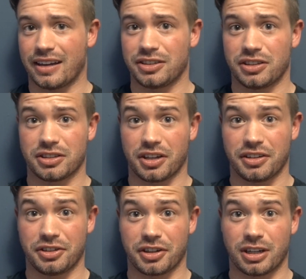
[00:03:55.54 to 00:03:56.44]

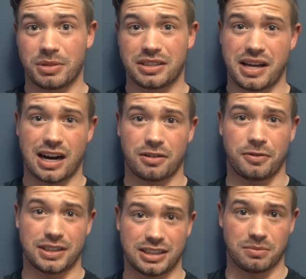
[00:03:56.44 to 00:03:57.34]
you're going to be
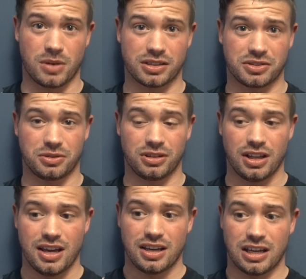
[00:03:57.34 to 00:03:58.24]
sacrificing muscle
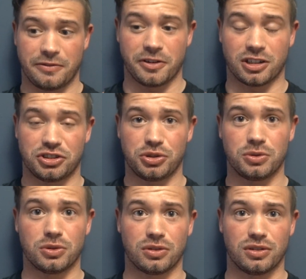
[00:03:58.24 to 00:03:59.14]
if you're in
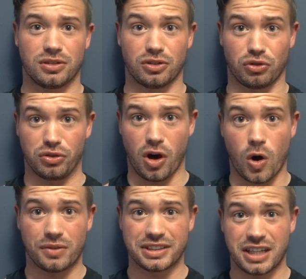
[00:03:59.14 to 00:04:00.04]
too low of a